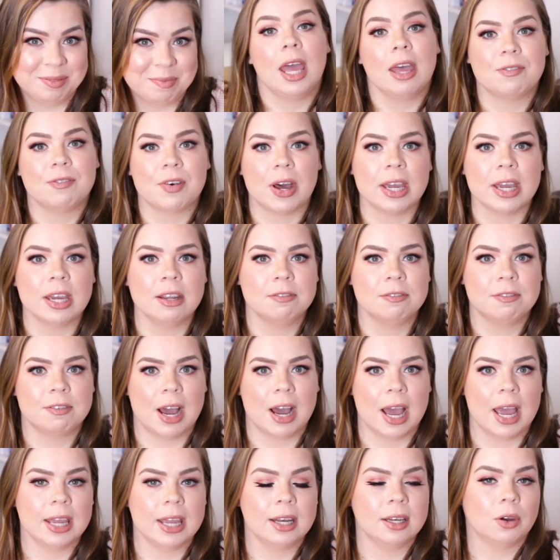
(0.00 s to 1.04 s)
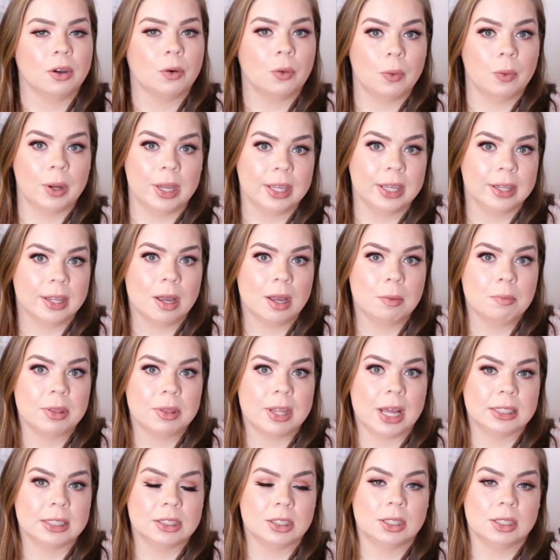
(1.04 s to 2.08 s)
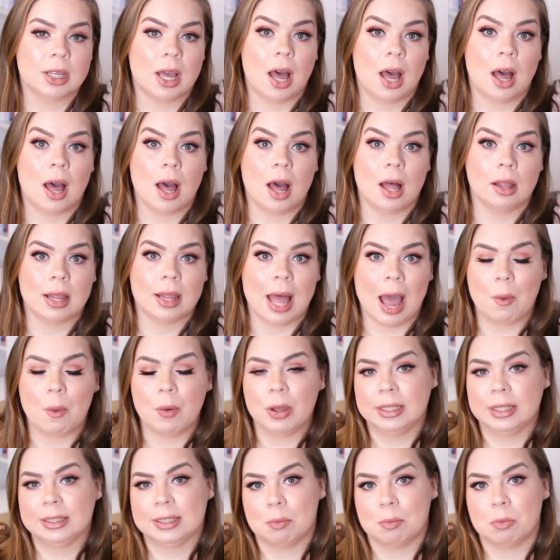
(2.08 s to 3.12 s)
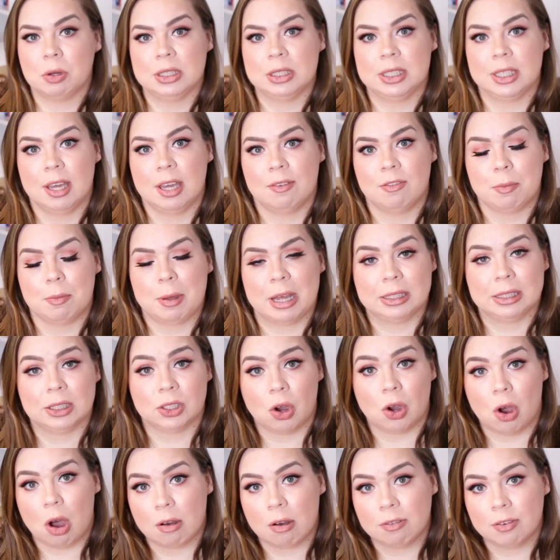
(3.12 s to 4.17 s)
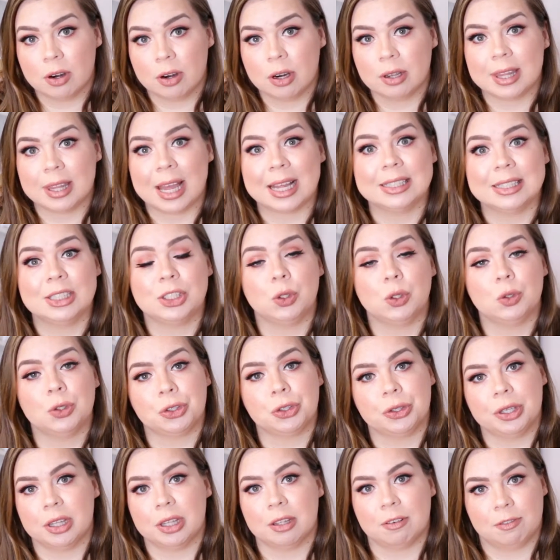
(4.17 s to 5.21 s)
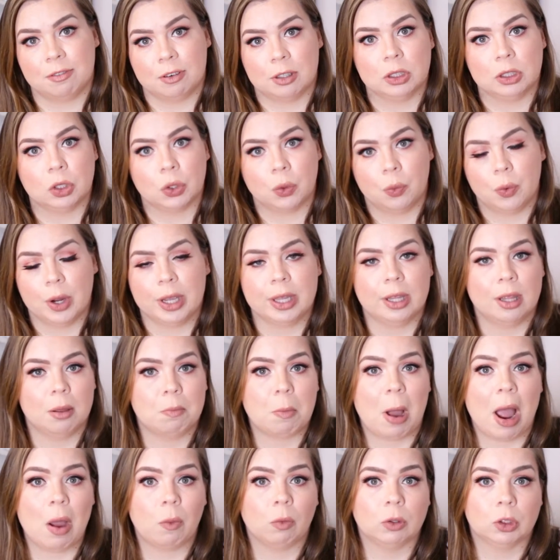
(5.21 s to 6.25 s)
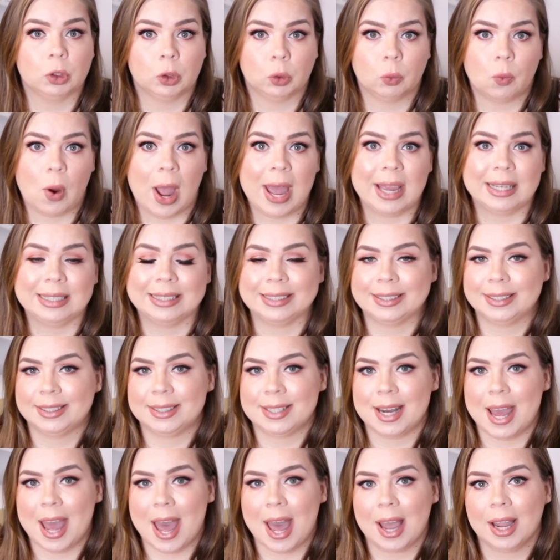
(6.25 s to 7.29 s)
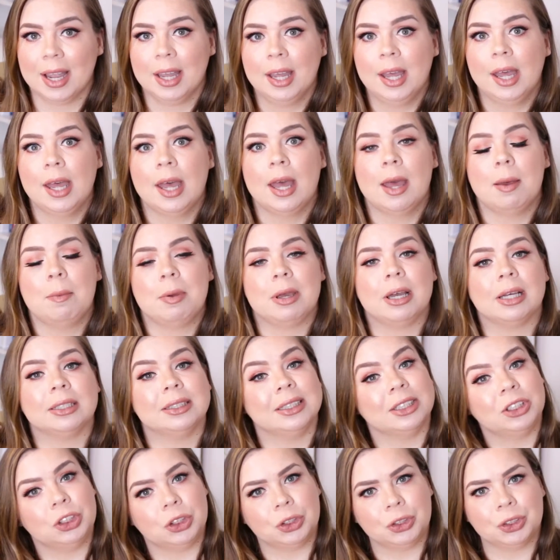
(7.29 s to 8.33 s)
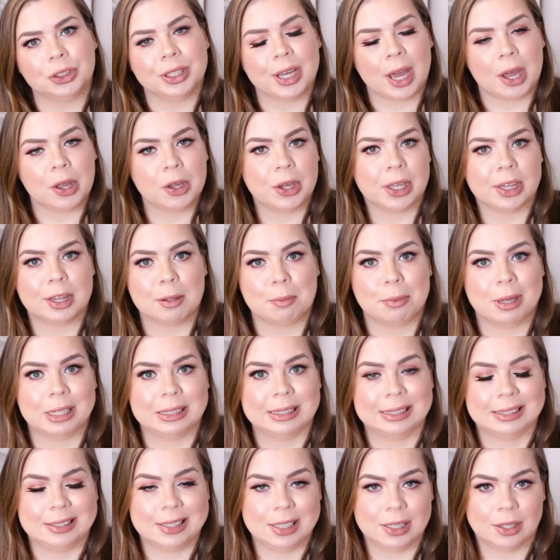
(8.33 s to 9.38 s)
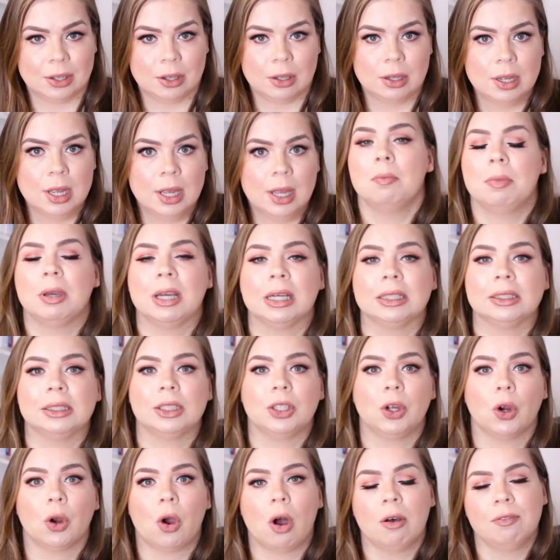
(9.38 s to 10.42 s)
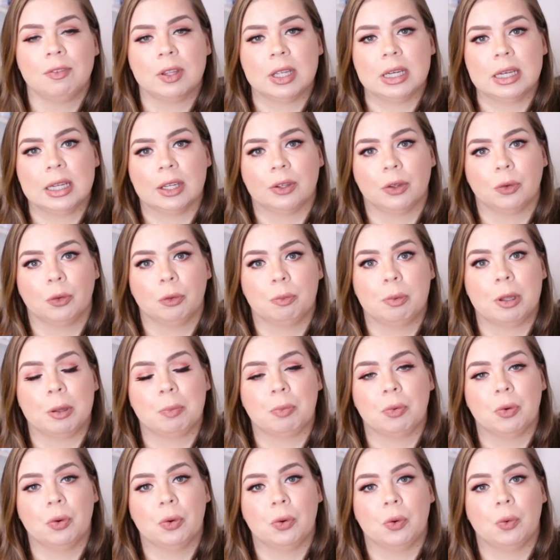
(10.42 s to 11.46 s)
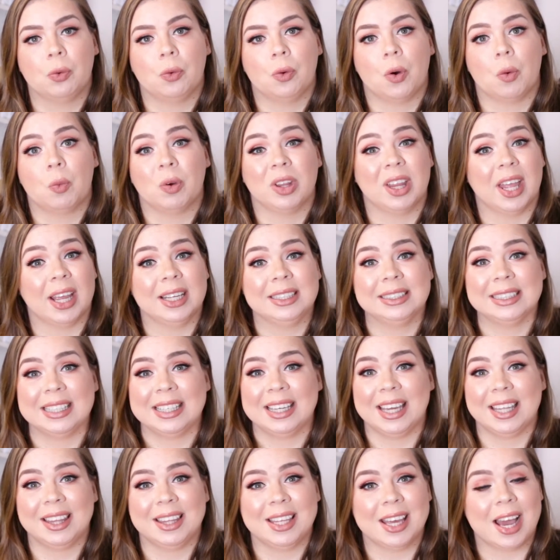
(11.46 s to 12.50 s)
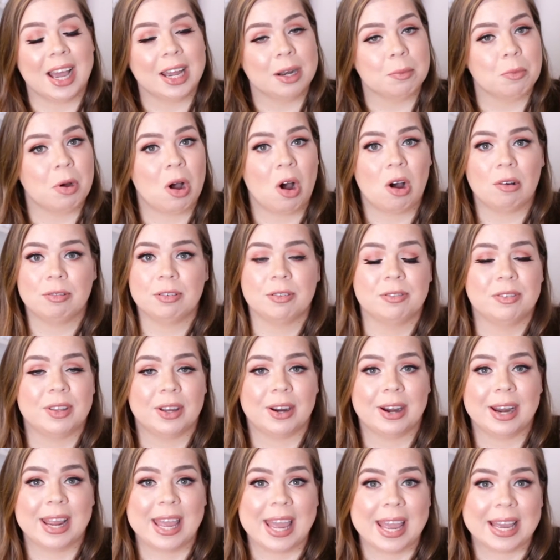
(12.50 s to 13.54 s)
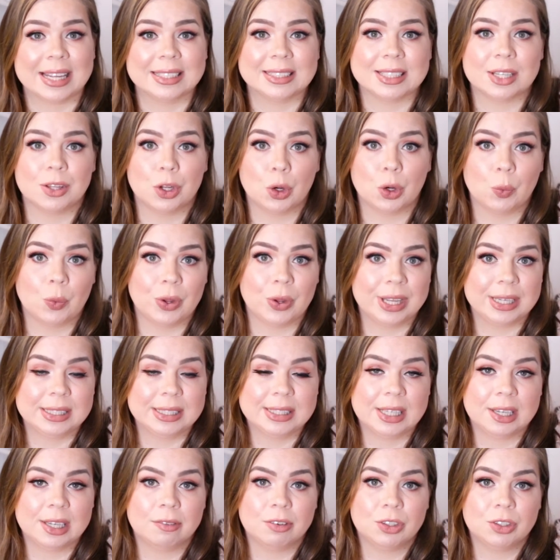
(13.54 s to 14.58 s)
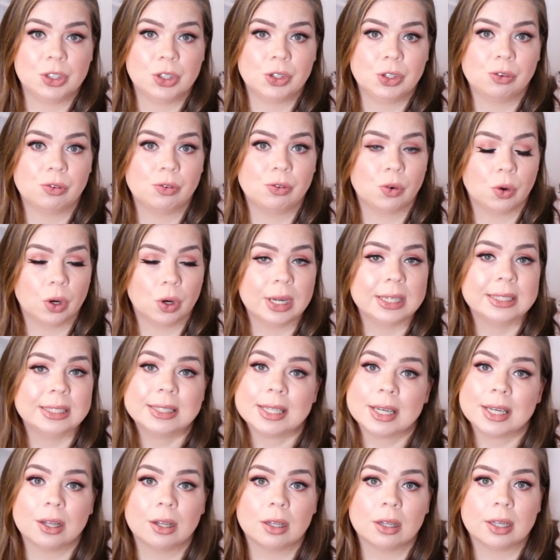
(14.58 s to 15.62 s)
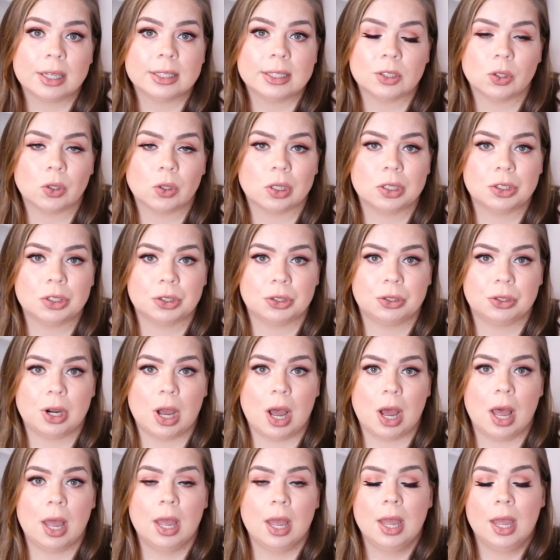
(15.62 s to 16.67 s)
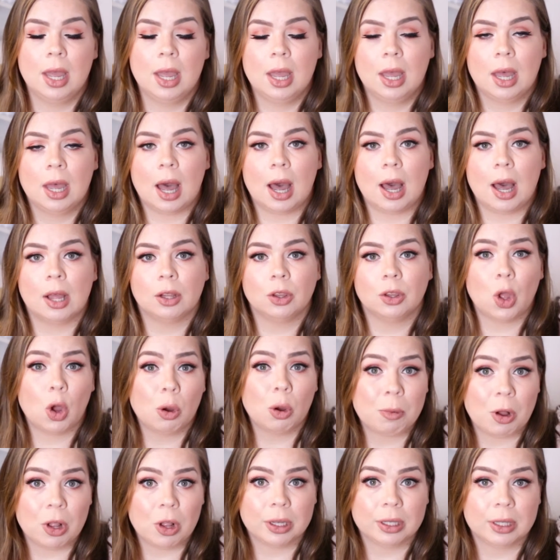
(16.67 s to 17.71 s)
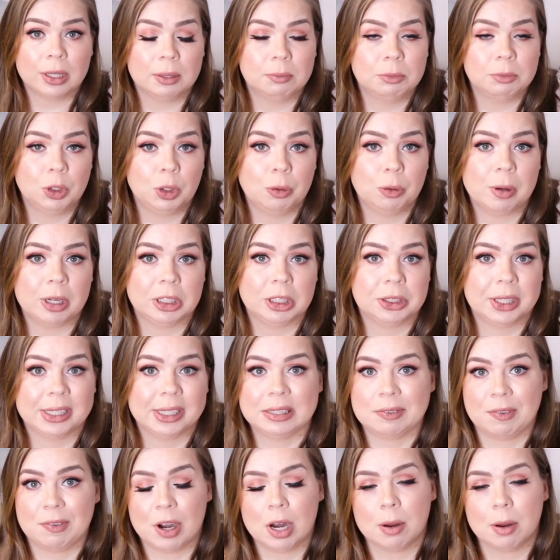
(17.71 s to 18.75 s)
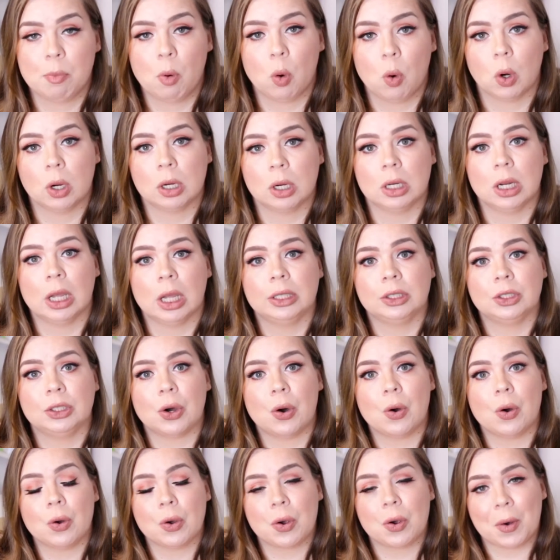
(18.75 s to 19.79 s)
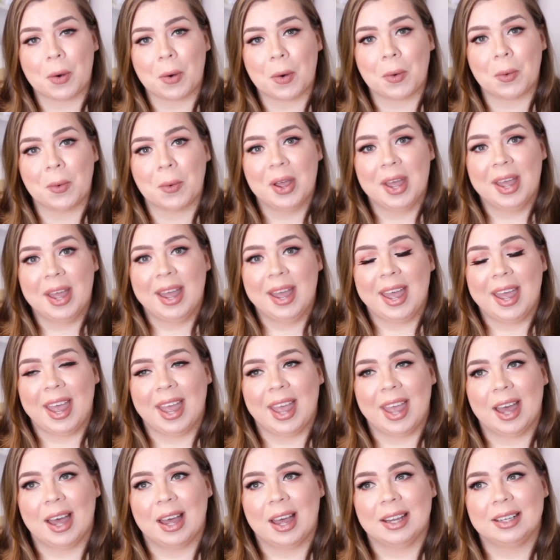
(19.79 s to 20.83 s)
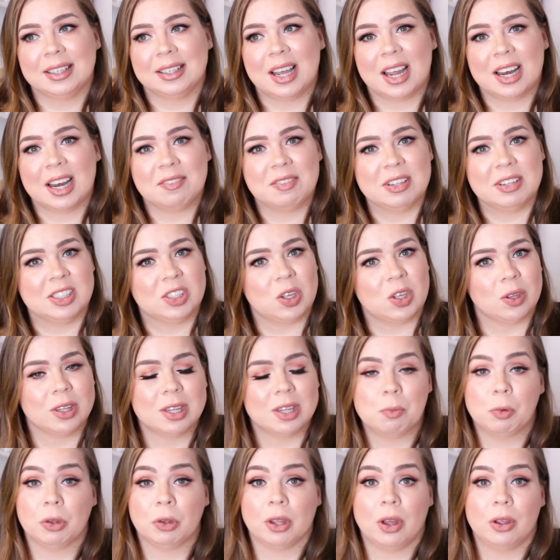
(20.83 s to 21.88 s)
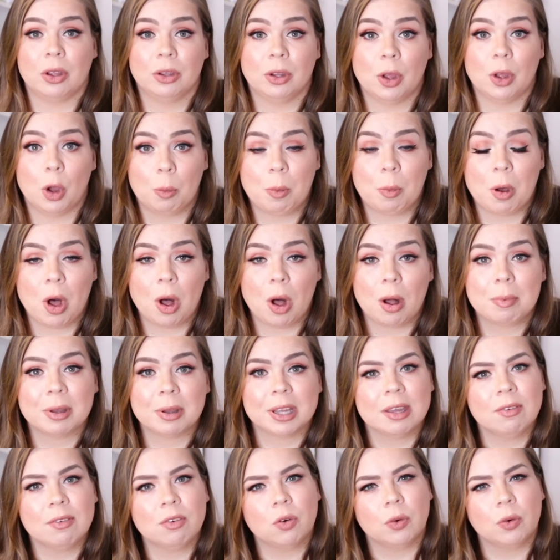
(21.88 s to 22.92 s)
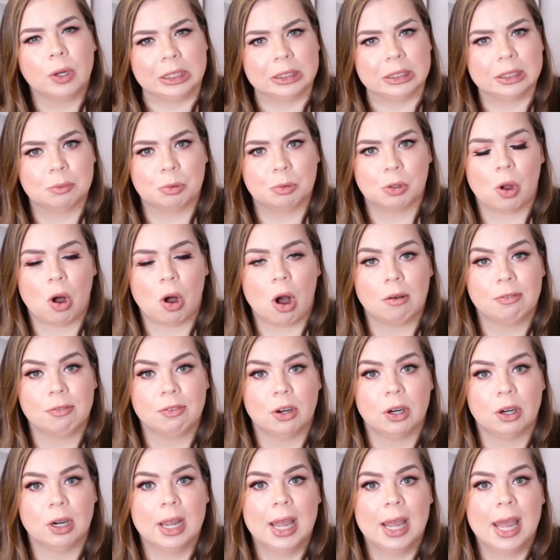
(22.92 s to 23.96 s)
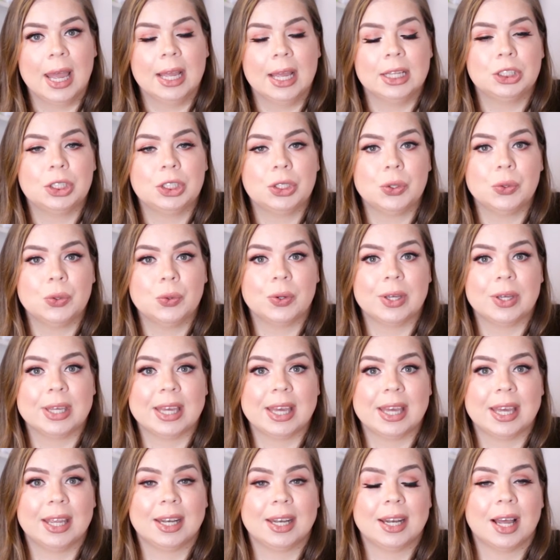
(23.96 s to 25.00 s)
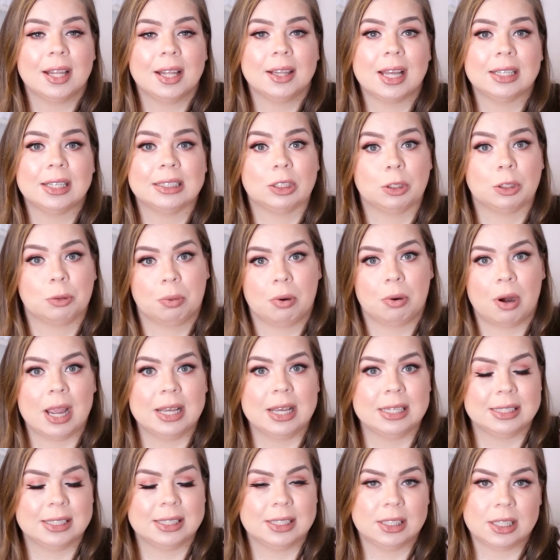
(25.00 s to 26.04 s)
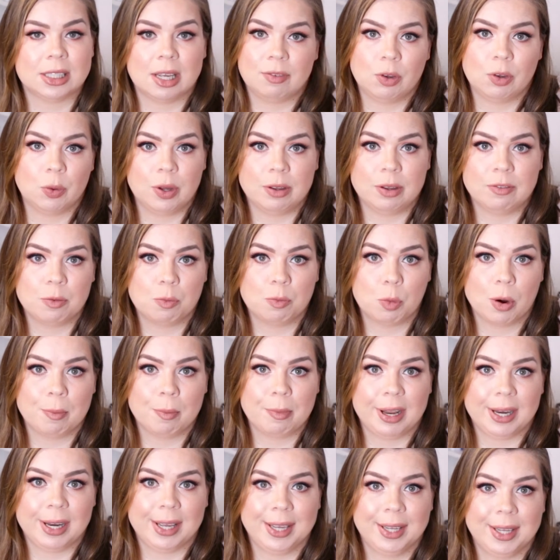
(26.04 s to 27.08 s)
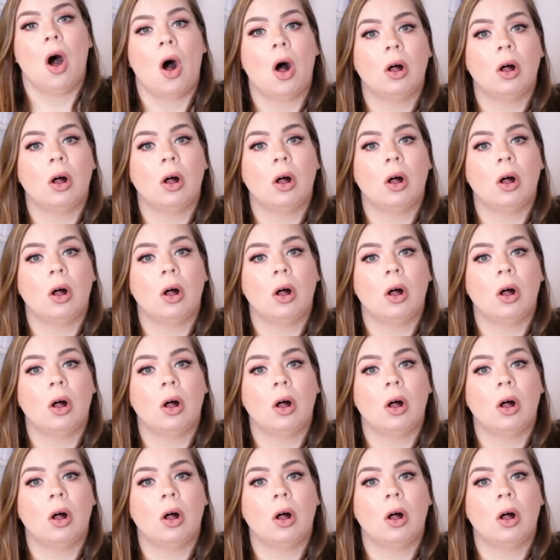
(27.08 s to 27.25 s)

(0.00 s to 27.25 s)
If I can find curriculum that's allowing someone to give a best offer, that's usually the first curriculum I will try to snag, because that's usually how you get the best deal. Because you're often dealing with people who would like to get the item off of their hands and they're willing to give it to you for a deal as long as you're not lowballing them too much. That's very important. Don't go and kind of insult them with a lowball, but give a reasonable offer to get a lesser price to save you even more money.